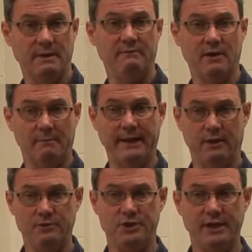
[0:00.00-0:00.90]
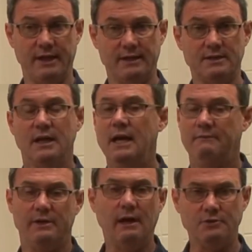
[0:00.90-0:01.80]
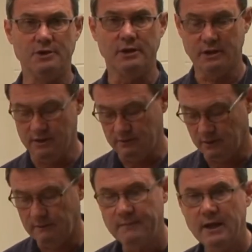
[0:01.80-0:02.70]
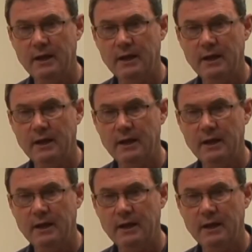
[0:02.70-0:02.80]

Many of y'all may know who she is. If you don't, you can Google her.